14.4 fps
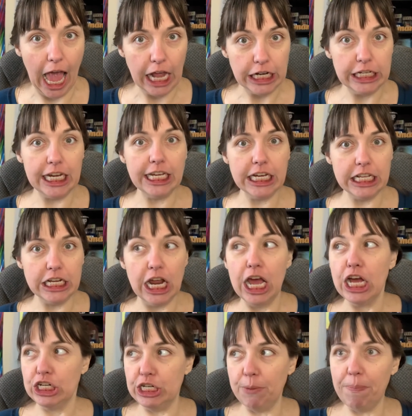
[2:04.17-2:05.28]
She can,
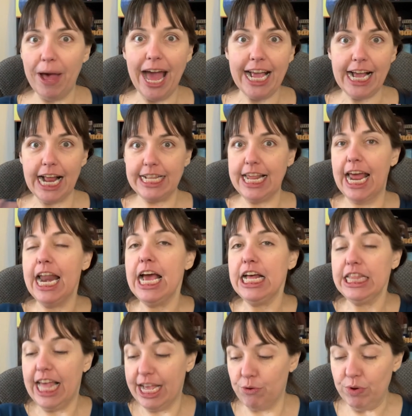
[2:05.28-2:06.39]
she probably got that,
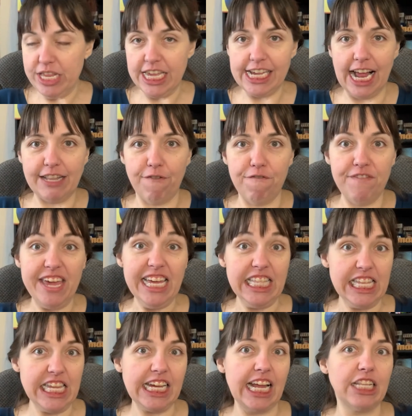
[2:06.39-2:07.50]
like when you got the
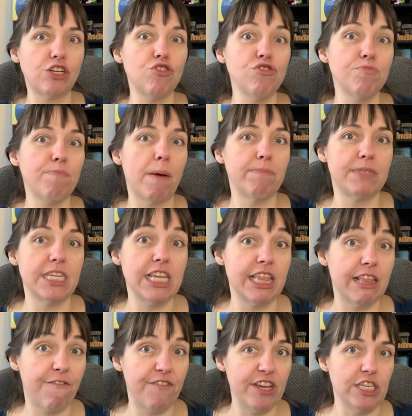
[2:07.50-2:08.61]
feeling, you got the goosebumps and you
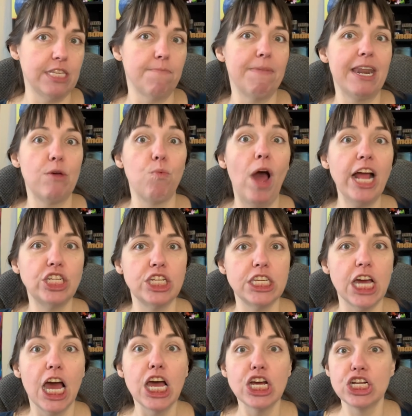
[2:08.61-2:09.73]
feel somebody watching
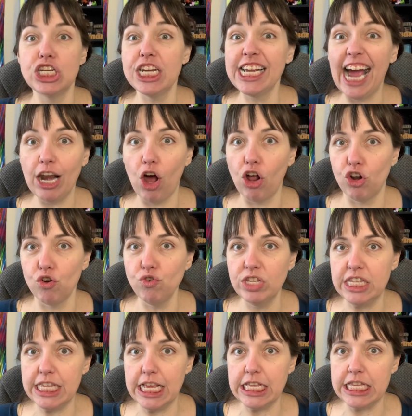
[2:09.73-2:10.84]
you, she got all those
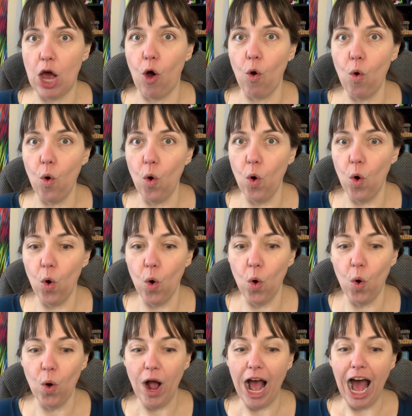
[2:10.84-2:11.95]
senses.
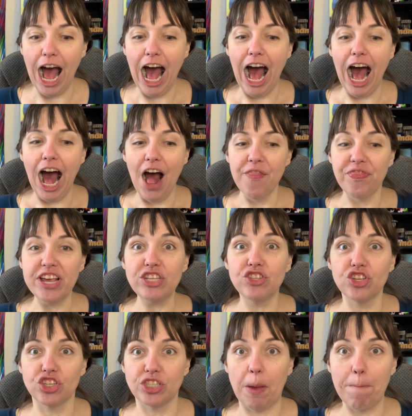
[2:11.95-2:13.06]
Oh, this
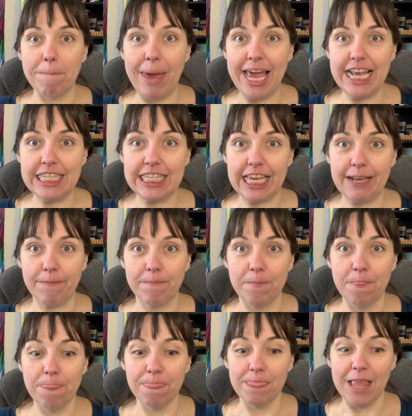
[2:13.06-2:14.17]
looks amazing.
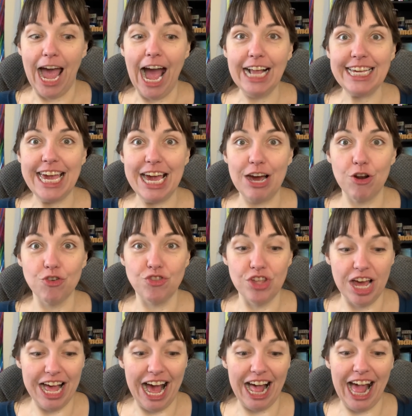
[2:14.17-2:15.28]
I can't,
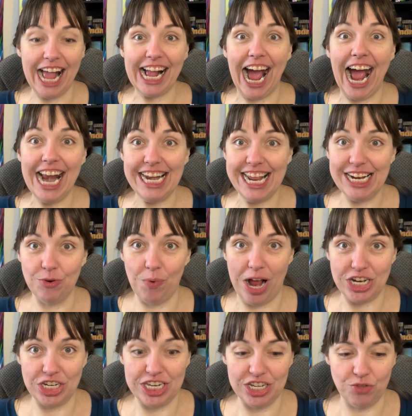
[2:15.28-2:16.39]
I, I need to
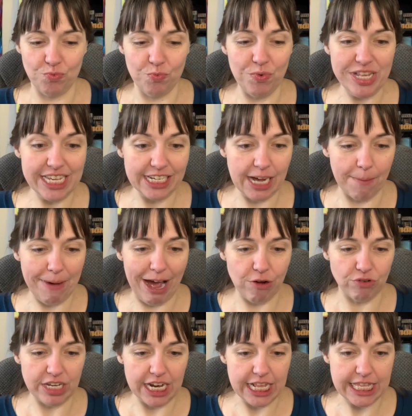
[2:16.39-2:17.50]
watch this one. When's it come
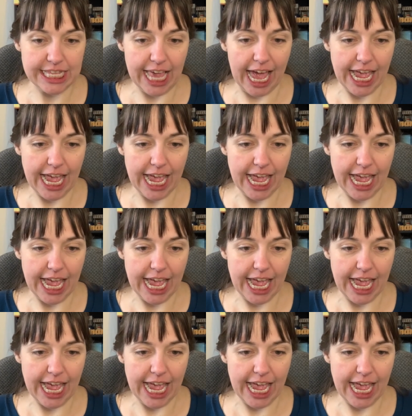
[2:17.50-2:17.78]
out? Did it say?